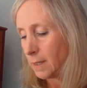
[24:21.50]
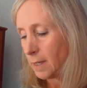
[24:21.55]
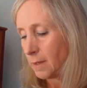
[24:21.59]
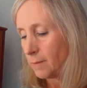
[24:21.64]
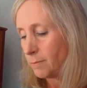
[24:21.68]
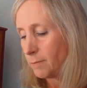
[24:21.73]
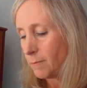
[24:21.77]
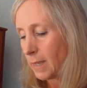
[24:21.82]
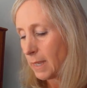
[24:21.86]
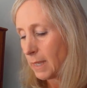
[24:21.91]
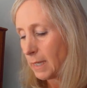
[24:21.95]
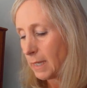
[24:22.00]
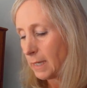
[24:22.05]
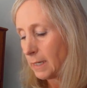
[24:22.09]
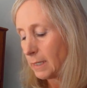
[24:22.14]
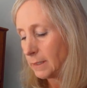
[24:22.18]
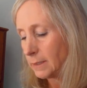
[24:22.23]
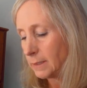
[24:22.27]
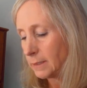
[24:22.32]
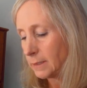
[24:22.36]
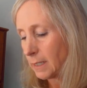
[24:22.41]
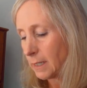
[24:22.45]

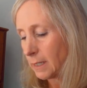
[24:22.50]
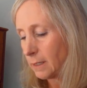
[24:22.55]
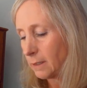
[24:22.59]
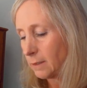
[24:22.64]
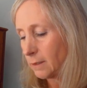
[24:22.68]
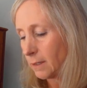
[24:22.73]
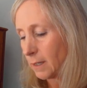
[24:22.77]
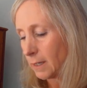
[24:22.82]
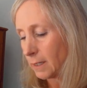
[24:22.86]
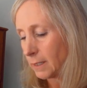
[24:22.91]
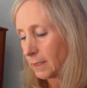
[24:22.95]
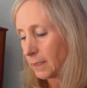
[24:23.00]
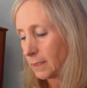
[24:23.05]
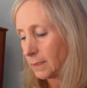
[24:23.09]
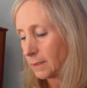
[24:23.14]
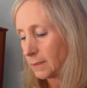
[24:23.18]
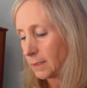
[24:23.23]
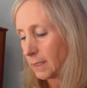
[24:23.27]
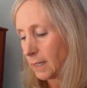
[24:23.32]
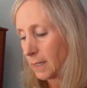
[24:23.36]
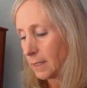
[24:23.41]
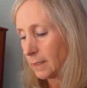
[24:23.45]
Making a sun clock, he
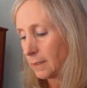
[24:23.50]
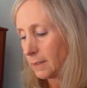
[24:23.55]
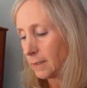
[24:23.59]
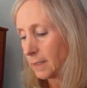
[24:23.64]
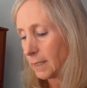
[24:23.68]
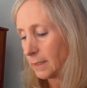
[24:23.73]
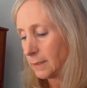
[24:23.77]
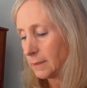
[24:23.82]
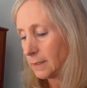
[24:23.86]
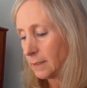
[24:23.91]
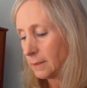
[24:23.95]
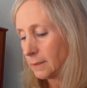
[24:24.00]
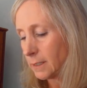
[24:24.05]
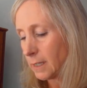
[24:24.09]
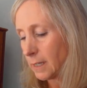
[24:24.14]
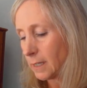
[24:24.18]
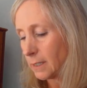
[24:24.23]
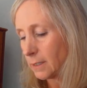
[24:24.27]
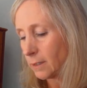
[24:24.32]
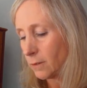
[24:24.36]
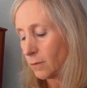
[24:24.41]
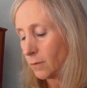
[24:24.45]
said. That sounds
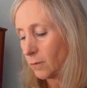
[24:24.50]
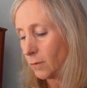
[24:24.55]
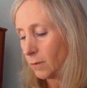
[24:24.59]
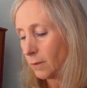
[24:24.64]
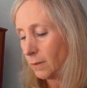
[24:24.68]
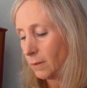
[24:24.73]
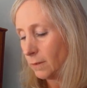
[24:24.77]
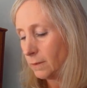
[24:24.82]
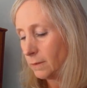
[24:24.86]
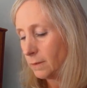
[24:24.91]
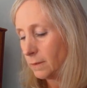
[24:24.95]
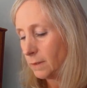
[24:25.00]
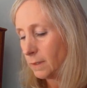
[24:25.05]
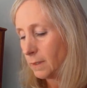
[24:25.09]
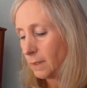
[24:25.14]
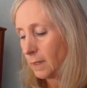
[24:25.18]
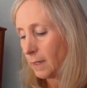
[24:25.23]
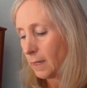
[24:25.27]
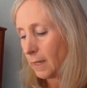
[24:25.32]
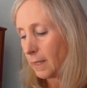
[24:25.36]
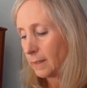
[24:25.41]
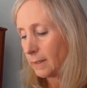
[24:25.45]
kind of cool.
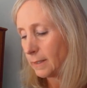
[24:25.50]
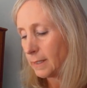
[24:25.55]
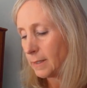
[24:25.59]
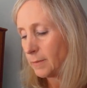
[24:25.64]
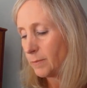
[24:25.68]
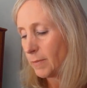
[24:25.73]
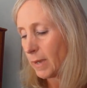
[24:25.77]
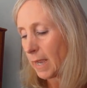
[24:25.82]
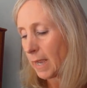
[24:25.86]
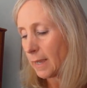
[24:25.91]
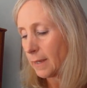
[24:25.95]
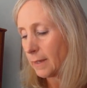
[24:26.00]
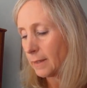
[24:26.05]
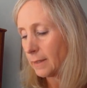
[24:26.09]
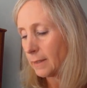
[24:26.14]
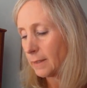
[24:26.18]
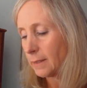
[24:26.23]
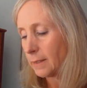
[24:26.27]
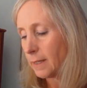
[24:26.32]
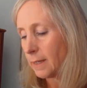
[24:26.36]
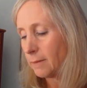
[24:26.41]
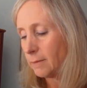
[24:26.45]
I leaned
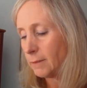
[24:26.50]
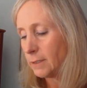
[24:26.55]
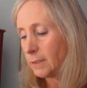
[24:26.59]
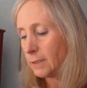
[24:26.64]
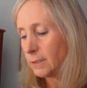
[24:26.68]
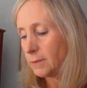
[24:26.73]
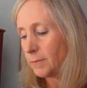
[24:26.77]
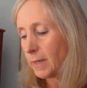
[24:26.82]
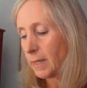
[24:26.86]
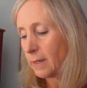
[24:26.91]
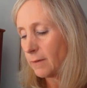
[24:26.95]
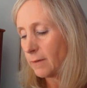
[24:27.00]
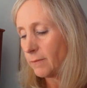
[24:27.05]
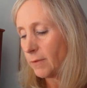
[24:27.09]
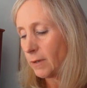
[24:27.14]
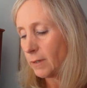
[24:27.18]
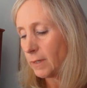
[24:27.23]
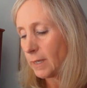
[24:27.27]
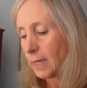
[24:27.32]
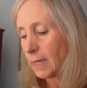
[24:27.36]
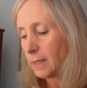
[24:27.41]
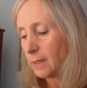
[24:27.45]
back. Can't we just make a
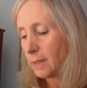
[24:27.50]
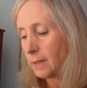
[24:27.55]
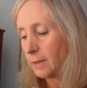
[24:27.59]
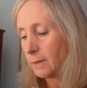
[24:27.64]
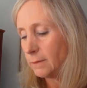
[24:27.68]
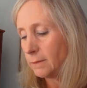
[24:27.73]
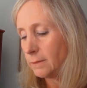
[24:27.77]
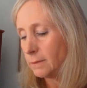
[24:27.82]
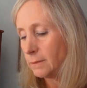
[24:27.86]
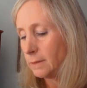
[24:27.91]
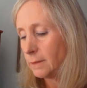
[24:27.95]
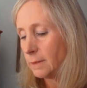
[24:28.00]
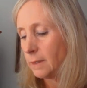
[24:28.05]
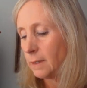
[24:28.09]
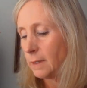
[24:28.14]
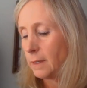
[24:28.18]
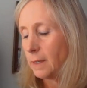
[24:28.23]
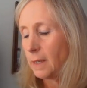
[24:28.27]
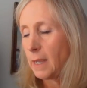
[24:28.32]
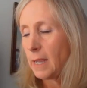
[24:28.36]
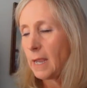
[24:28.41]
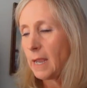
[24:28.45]
volcano?
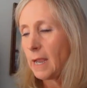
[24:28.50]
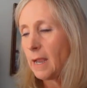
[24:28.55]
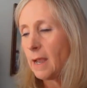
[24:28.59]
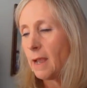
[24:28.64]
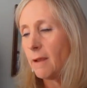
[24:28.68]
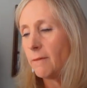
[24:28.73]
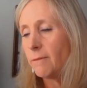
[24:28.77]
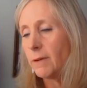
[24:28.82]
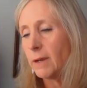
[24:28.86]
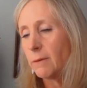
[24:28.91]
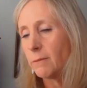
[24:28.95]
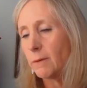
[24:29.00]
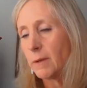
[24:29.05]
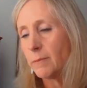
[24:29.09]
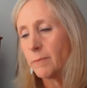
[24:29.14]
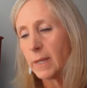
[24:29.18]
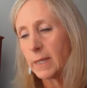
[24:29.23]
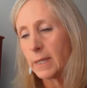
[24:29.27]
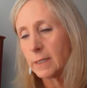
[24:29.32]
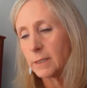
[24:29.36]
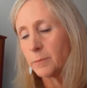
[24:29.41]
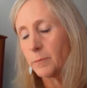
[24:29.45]
Everyone
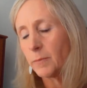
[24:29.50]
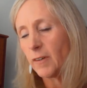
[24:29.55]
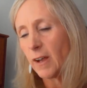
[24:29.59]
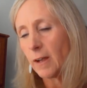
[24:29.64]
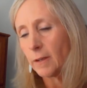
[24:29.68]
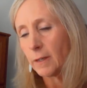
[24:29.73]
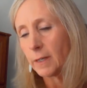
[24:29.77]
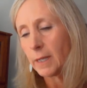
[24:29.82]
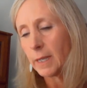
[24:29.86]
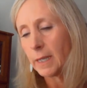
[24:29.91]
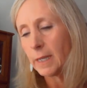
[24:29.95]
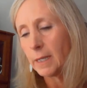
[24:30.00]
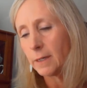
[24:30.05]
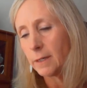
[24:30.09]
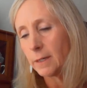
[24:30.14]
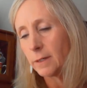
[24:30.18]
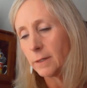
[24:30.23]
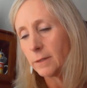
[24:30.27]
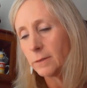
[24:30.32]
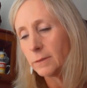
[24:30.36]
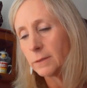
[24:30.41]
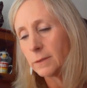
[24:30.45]
makes
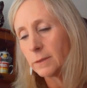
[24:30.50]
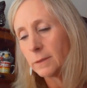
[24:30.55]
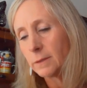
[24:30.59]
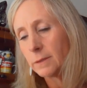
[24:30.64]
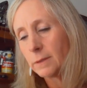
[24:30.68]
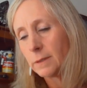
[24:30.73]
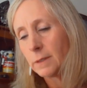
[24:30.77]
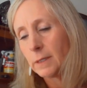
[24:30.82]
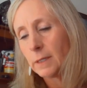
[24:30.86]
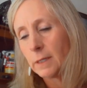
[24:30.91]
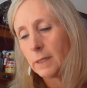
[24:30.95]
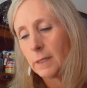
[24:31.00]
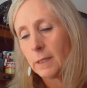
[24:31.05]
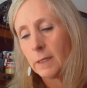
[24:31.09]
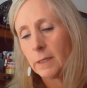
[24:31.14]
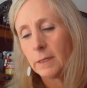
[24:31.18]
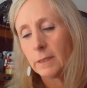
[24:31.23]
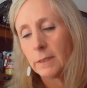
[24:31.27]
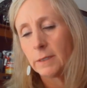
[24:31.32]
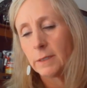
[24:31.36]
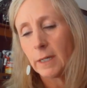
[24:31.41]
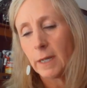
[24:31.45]
volcanoes.
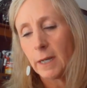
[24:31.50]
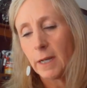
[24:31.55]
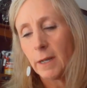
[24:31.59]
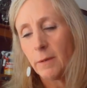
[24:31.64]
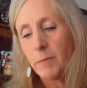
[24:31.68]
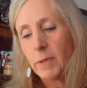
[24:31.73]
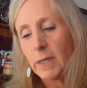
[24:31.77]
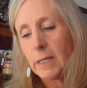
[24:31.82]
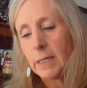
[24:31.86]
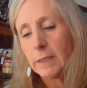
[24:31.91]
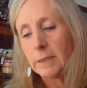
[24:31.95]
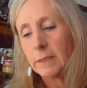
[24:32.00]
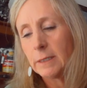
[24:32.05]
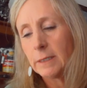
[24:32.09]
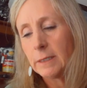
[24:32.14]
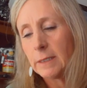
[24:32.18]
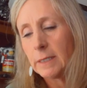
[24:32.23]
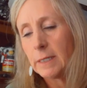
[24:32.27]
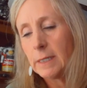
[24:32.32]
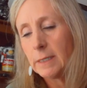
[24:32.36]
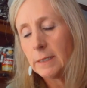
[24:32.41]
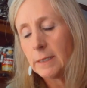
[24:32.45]
Duh, because
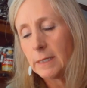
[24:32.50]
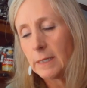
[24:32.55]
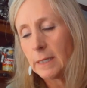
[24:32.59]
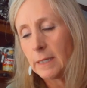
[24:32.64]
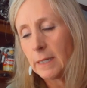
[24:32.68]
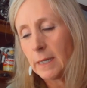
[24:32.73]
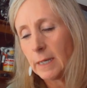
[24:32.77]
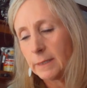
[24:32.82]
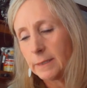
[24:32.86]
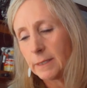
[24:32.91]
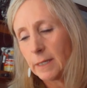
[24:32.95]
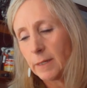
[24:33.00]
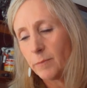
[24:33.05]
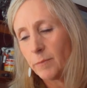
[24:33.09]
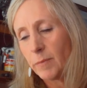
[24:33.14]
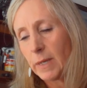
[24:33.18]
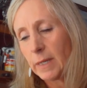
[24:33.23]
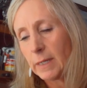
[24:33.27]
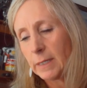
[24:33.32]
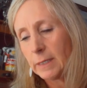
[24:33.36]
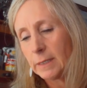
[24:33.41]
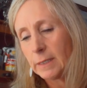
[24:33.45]
it's easy, I said,
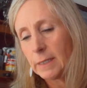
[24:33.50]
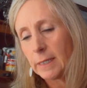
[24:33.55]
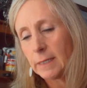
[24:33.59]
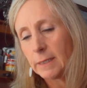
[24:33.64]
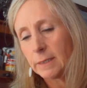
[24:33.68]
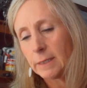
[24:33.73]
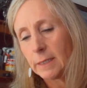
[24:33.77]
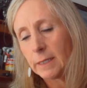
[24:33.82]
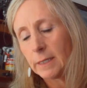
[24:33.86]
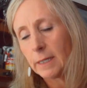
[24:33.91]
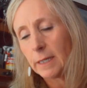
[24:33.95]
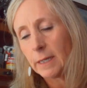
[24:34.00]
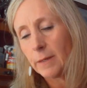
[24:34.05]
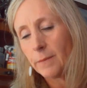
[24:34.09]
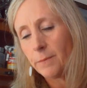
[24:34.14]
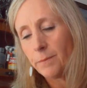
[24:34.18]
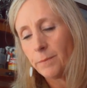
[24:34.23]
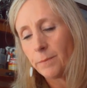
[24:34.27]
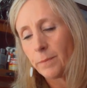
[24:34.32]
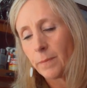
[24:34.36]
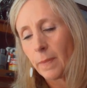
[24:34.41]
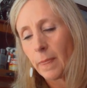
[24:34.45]
petting Daisy again.